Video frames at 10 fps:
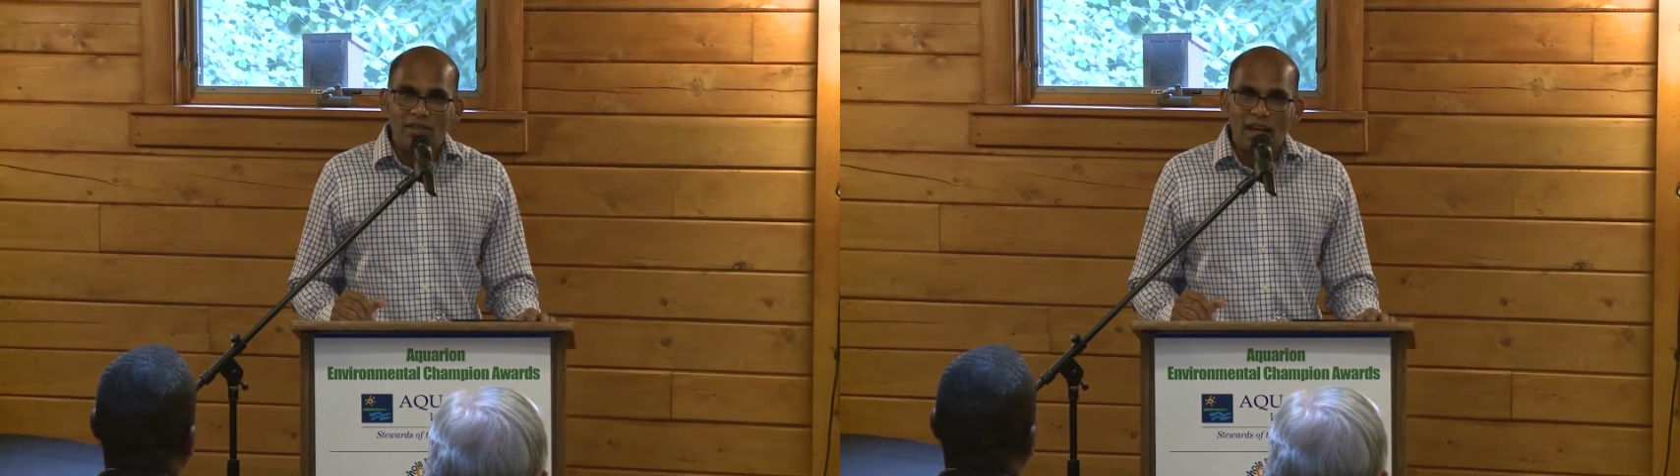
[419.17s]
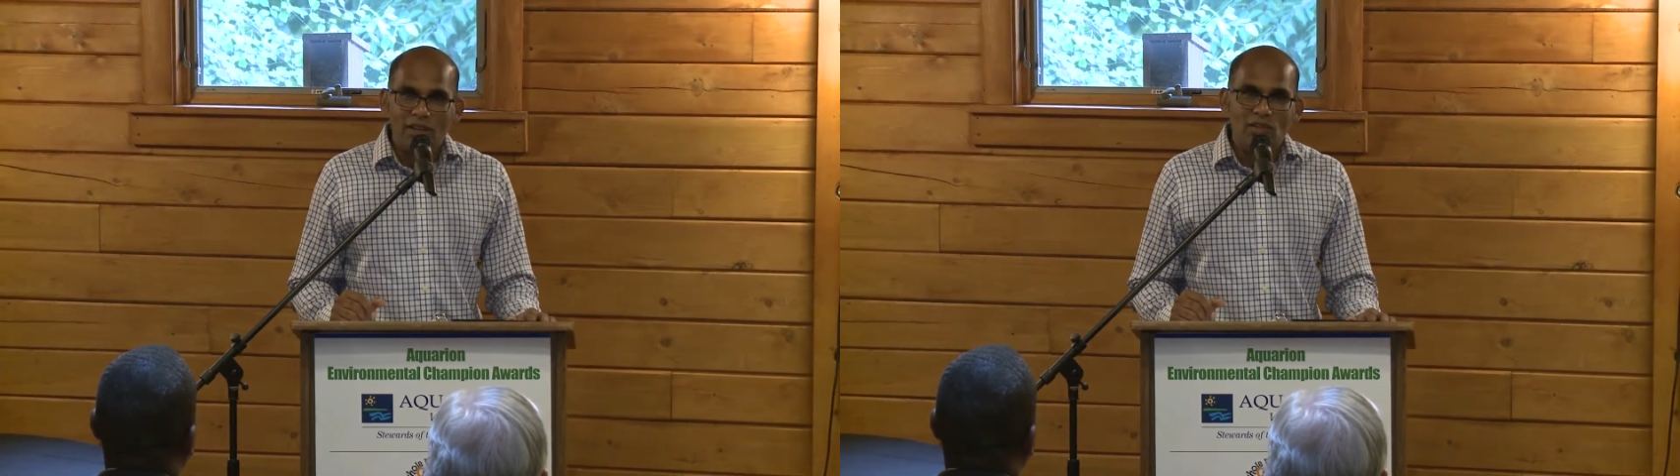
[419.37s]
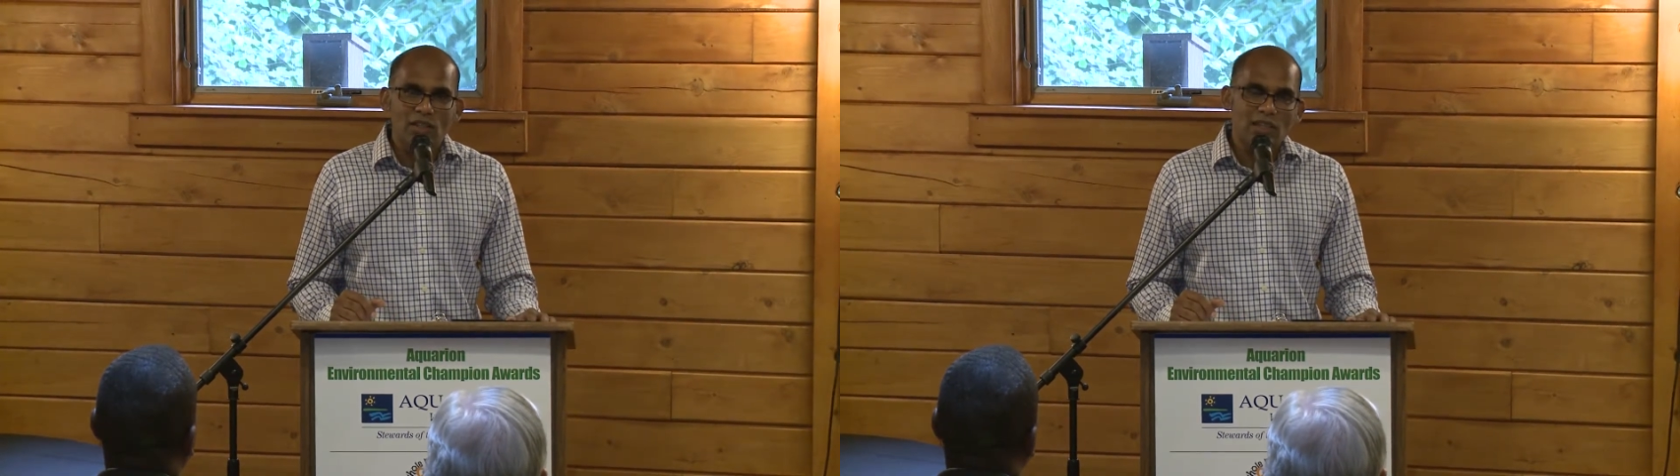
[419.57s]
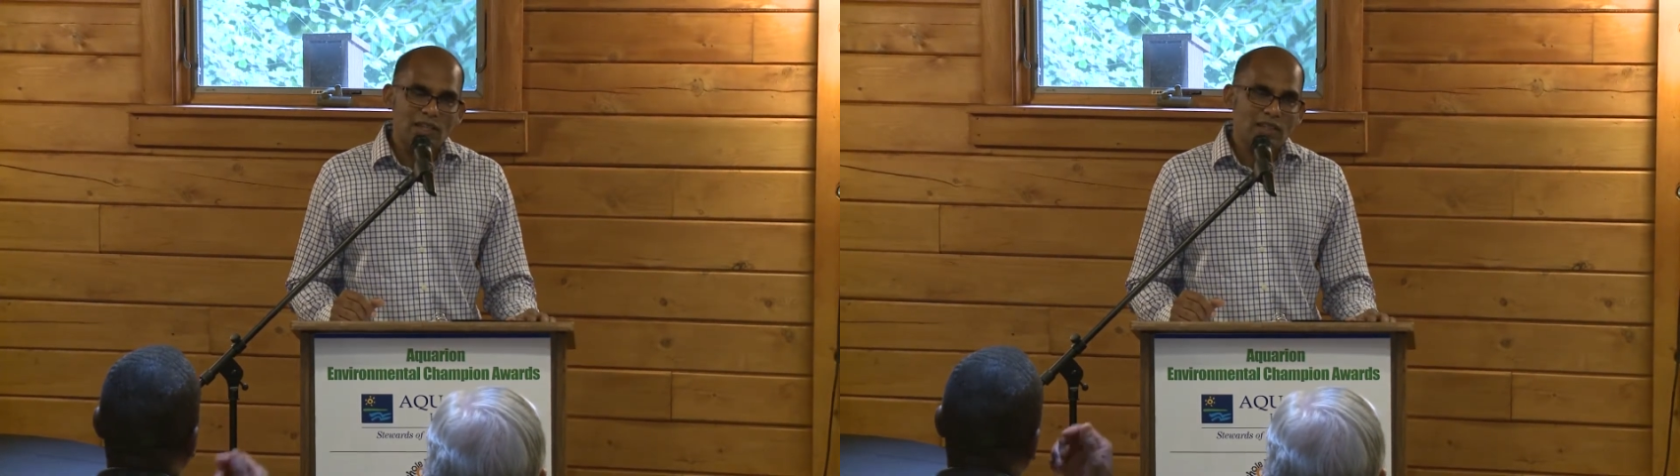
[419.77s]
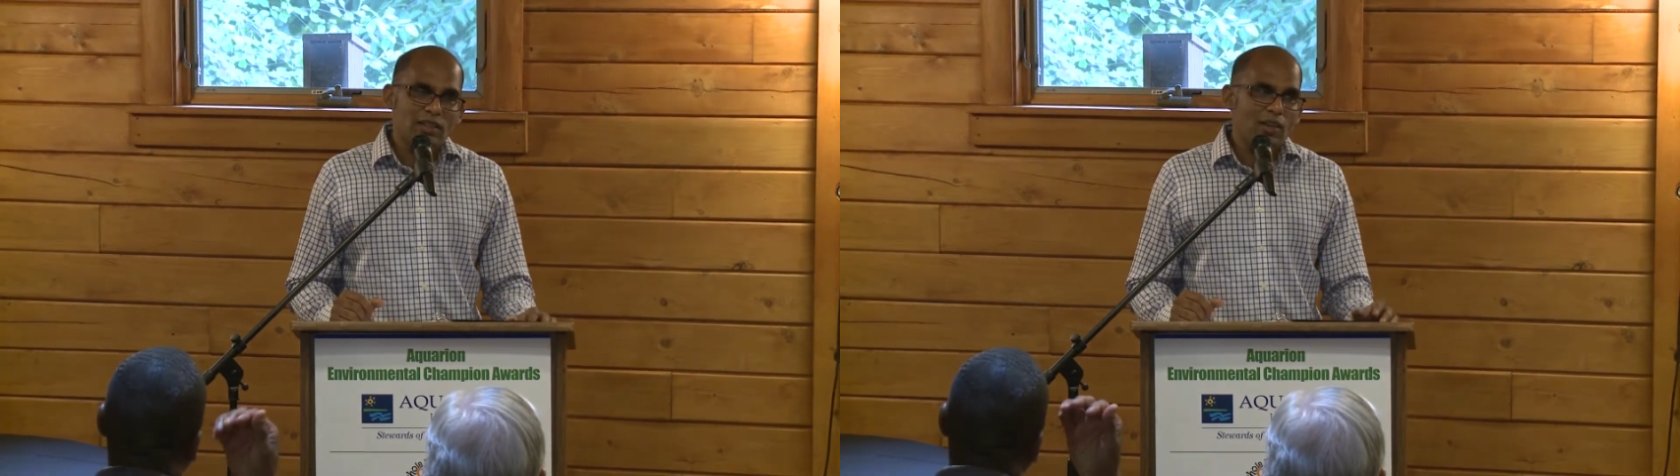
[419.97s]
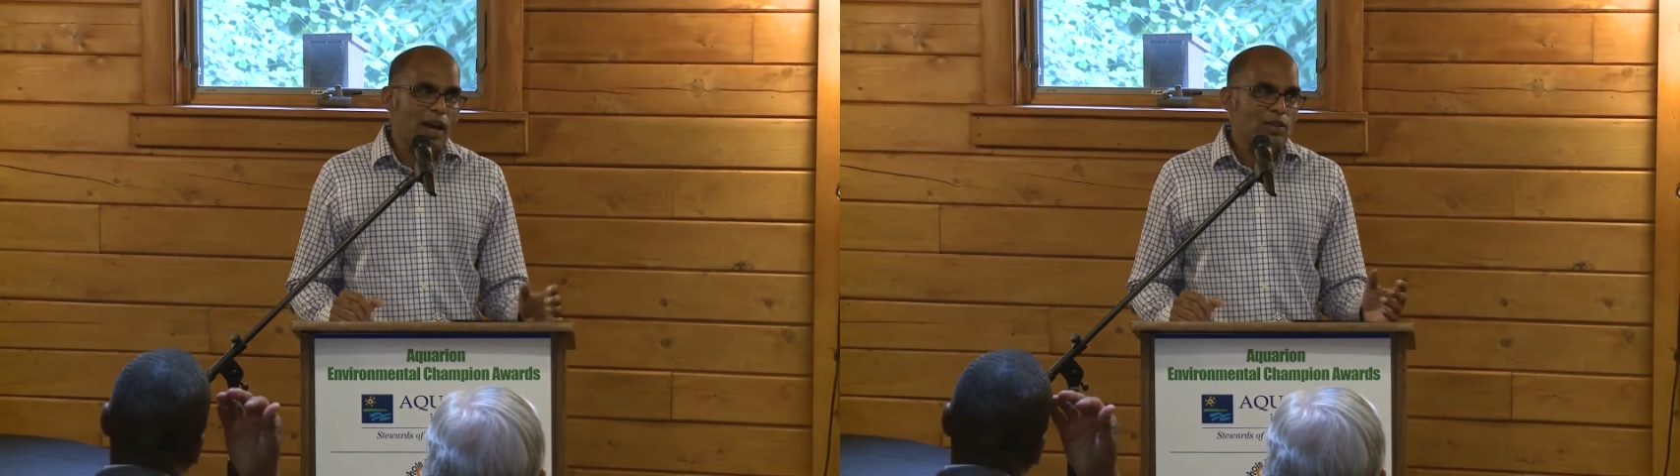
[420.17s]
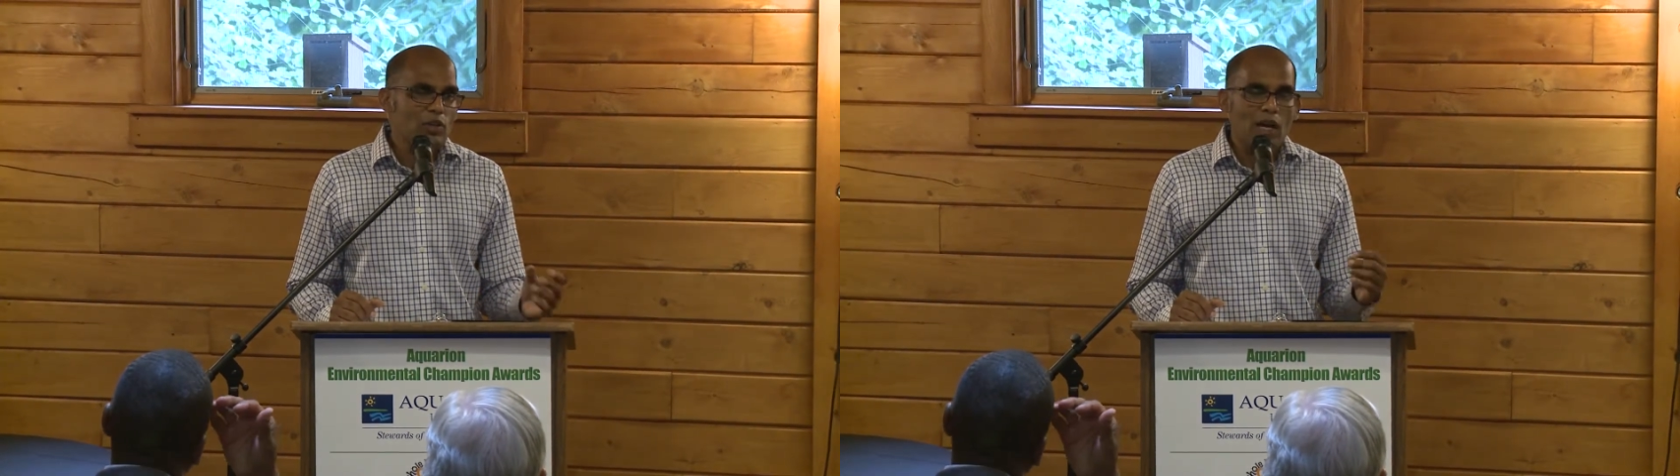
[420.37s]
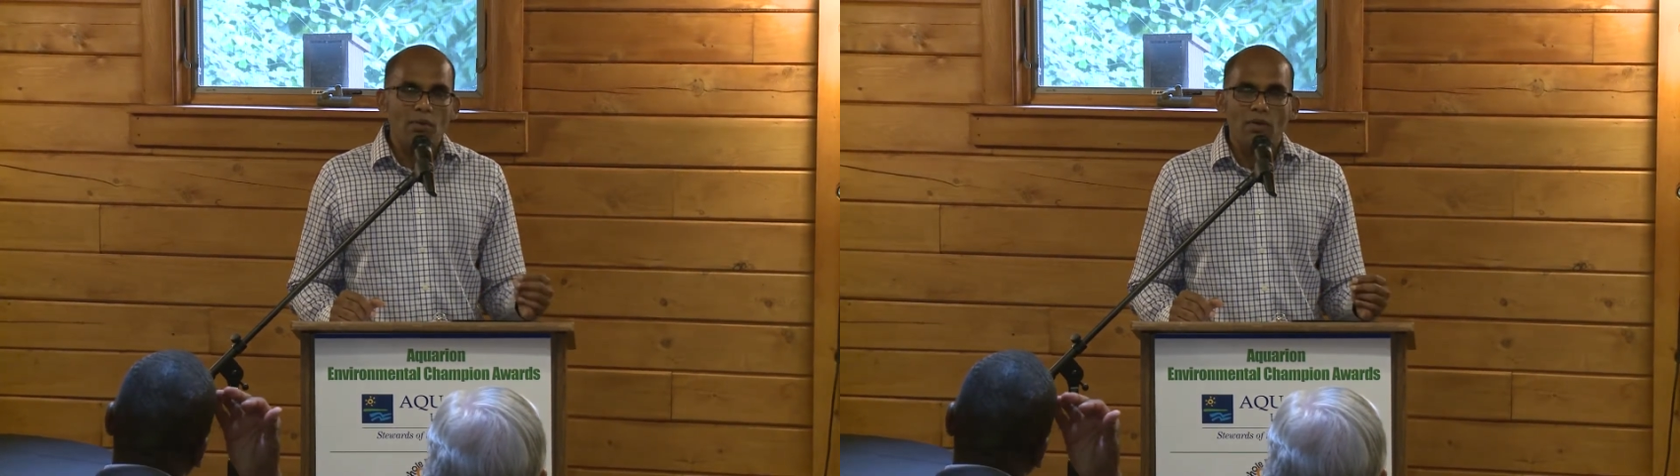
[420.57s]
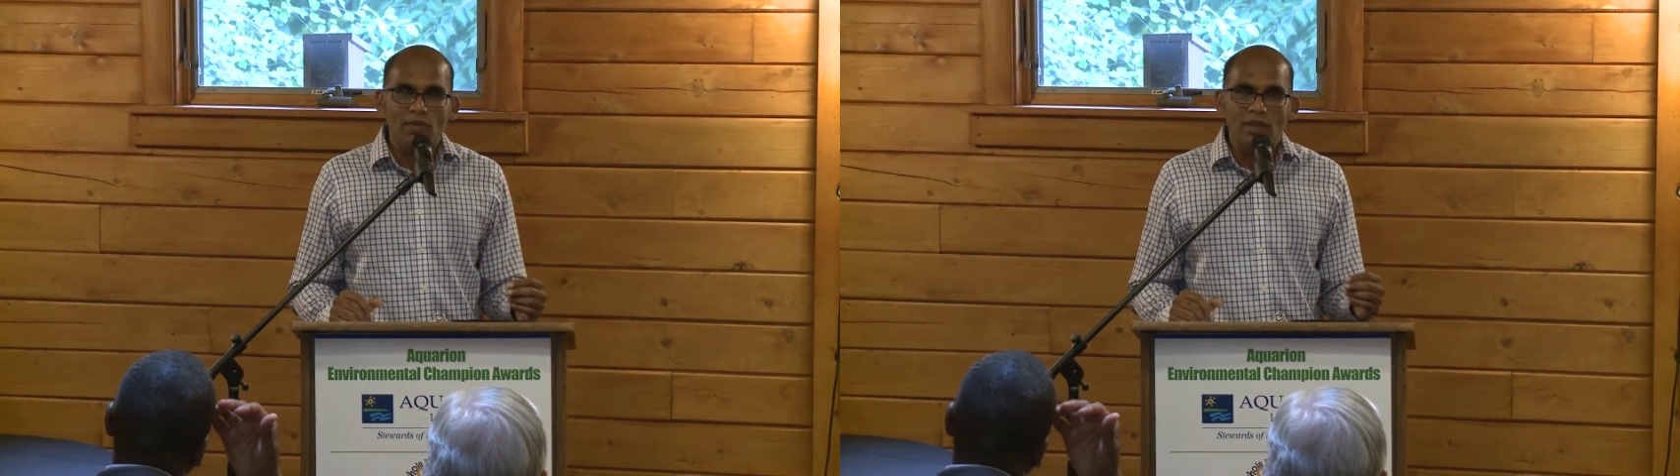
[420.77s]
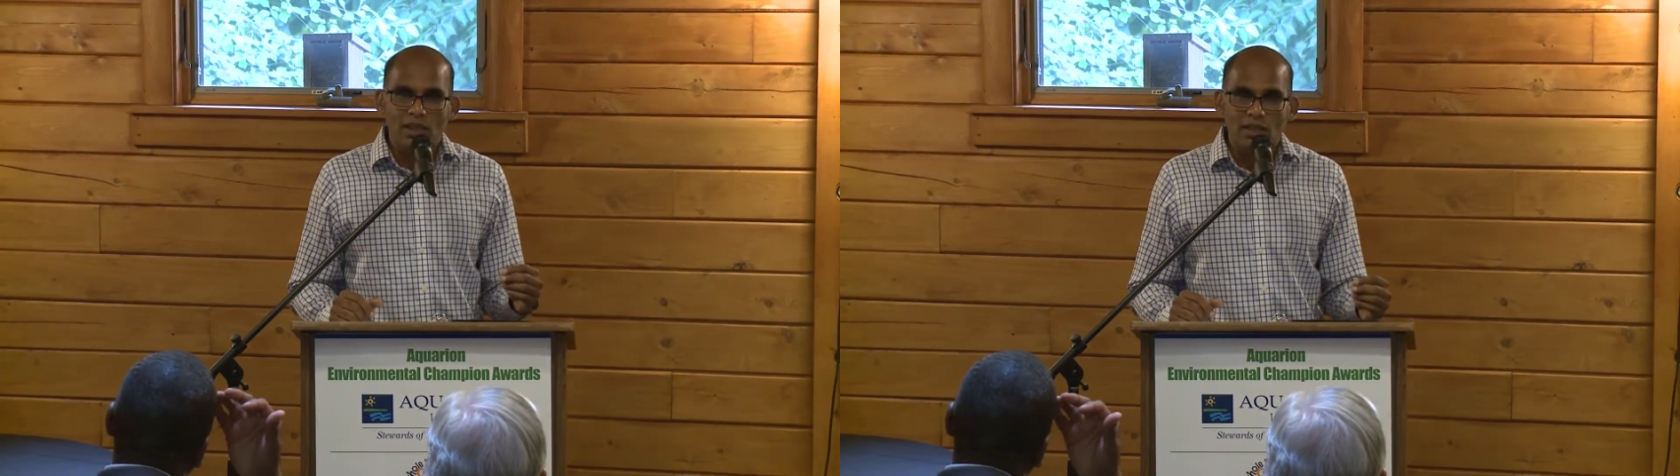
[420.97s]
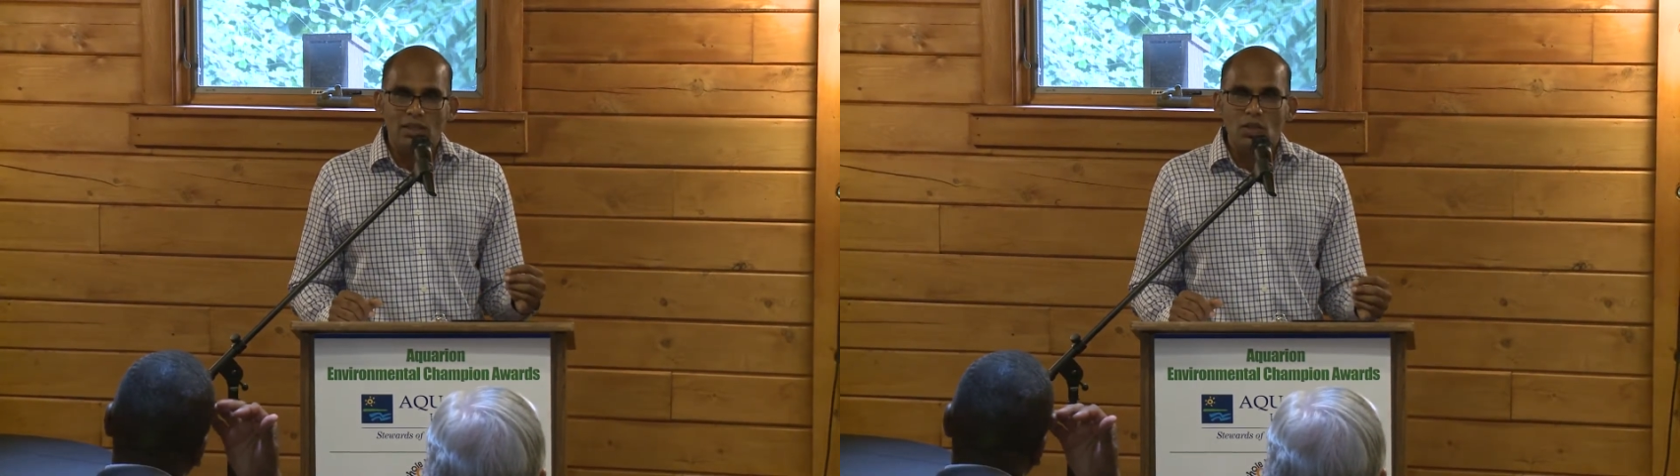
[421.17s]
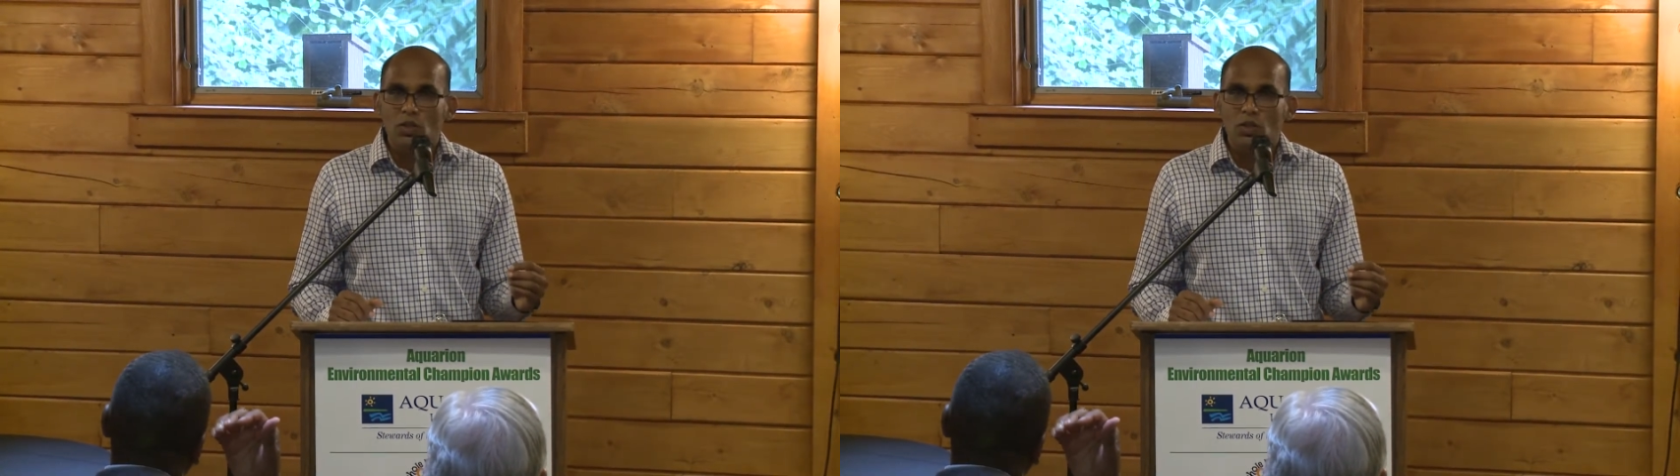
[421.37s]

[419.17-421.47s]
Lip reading: and she just tried to come up with these new